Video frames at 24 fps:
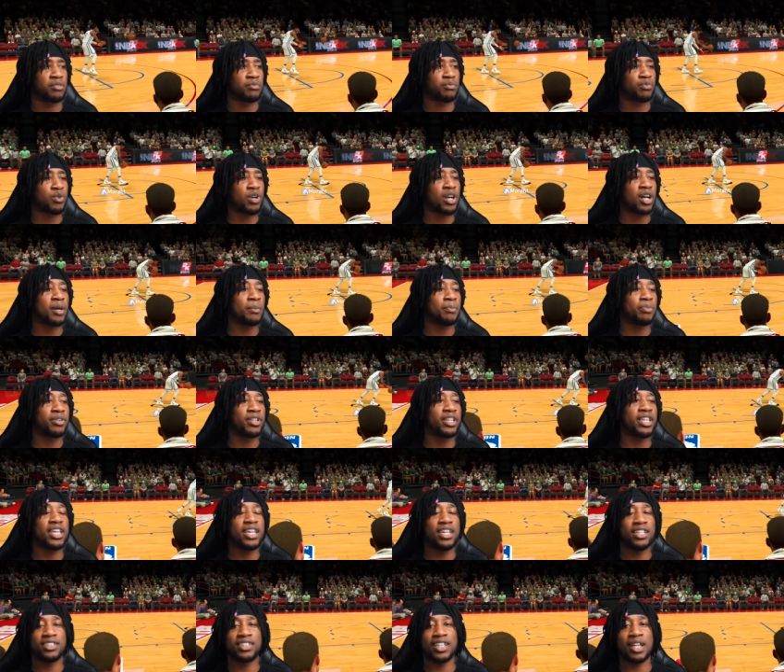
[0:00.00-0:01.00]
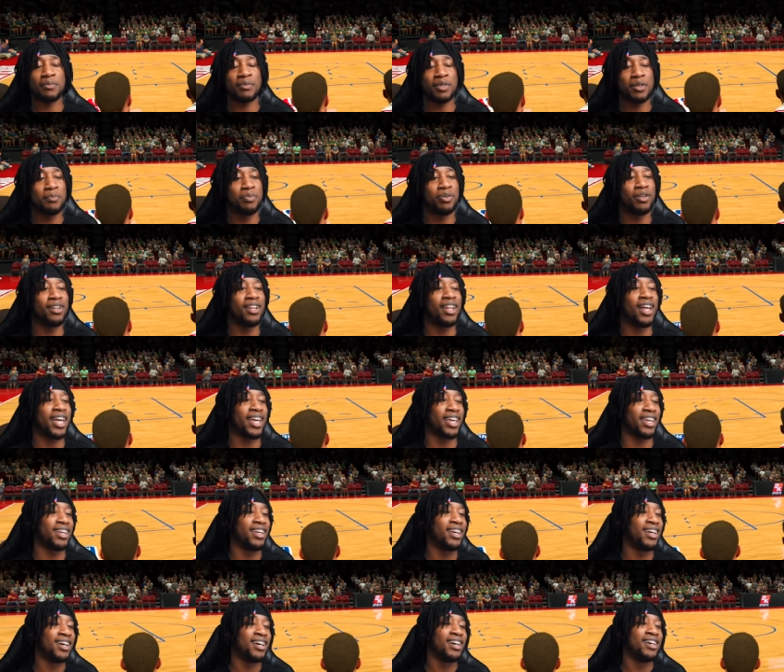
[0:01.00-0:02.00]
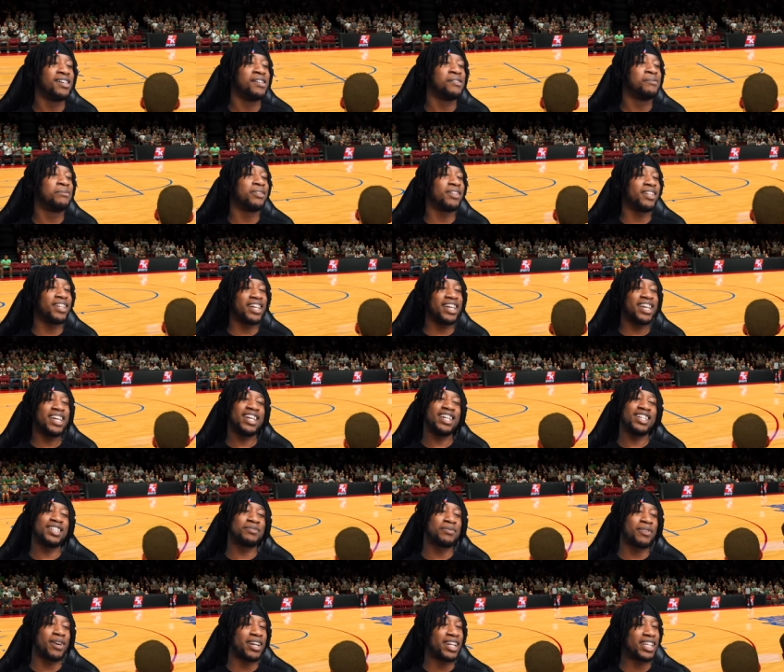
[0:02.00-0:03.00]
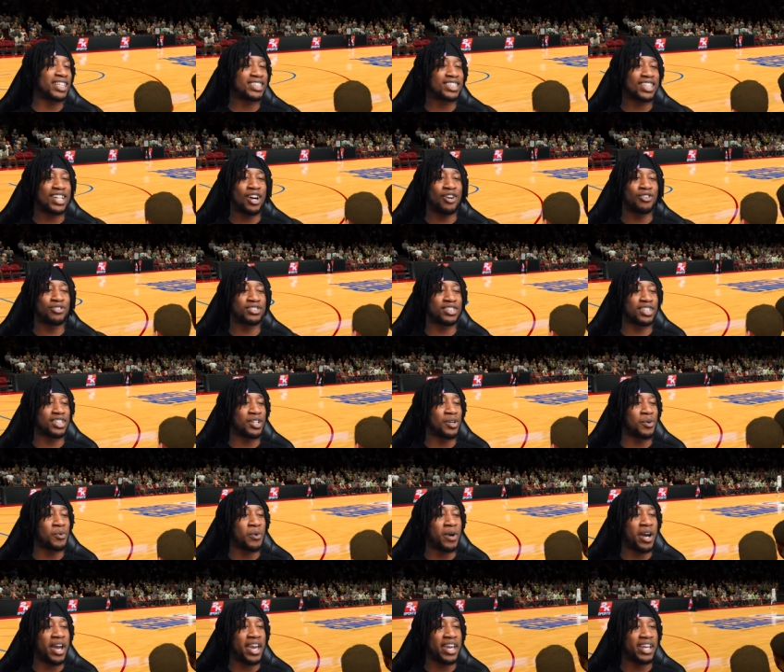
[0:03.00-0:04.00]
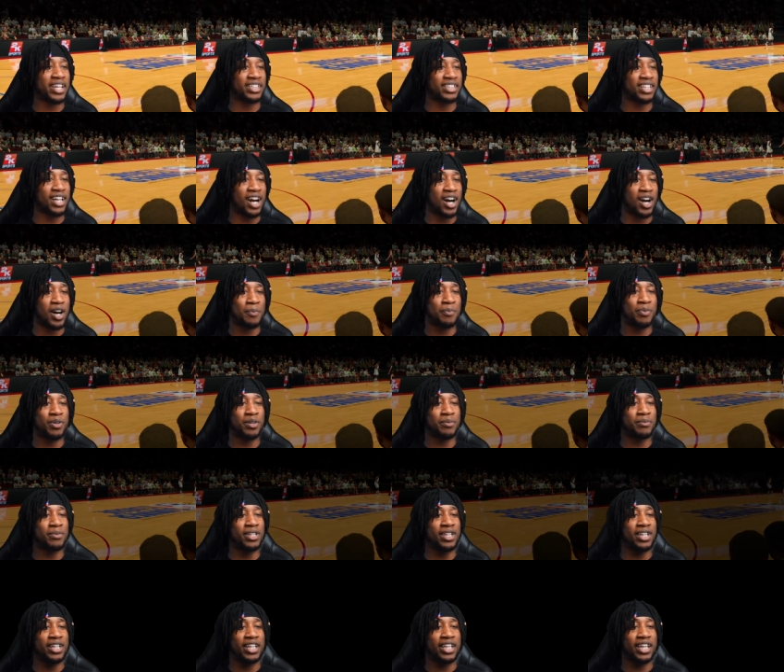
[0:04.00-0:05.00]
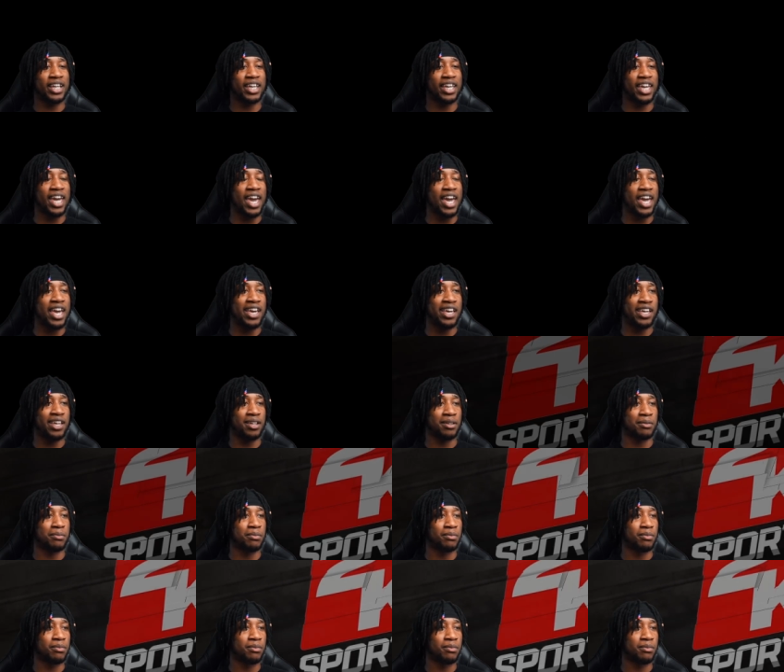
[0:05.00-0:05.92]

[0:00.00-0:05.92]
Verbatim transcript: Bro, please let me play. Please, bro. This coach in the way, dog. Put me in the game.